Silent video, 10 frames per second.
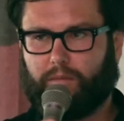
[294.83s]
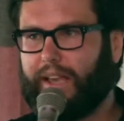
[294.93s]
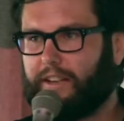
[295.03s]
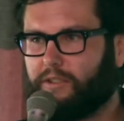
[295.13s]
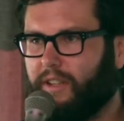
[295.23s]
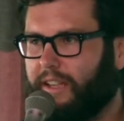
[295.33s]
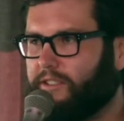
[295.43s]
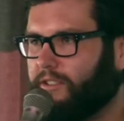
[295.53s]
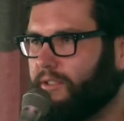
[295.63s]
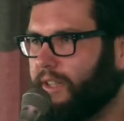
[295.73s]

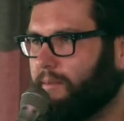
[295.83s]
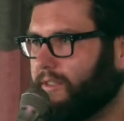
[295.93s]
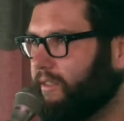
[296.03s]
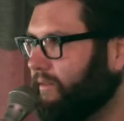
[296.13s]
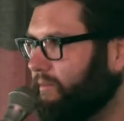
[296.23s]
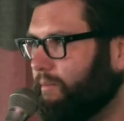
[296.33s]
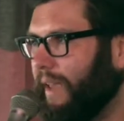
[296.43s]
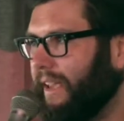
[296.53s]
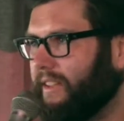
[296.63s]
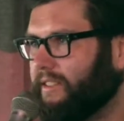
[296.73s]
actualize your dreams of
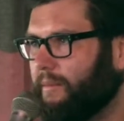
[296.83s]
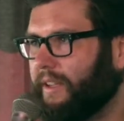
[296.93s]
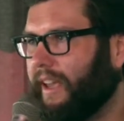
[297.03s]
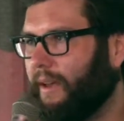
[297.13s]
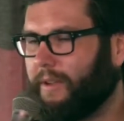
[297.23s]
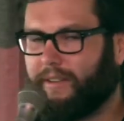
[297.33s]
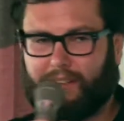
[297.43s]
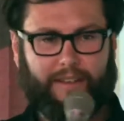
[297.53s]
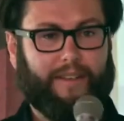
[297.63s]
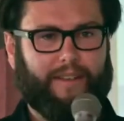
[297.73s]
making something happen.
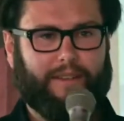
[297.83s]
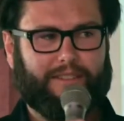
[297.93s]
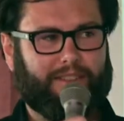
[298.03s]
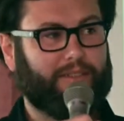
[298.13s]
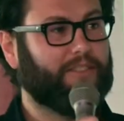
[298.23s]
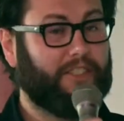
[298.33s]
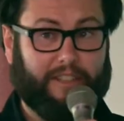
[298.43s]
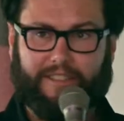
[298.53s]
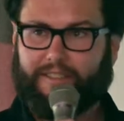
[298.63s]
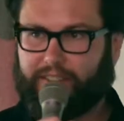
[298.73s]
So,
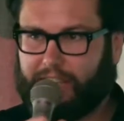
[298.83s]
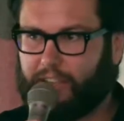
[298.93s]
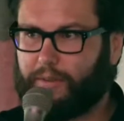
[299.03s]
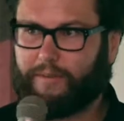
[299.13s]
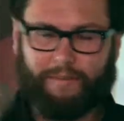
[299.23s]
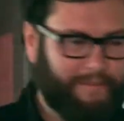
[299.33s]
cheers. Thank you.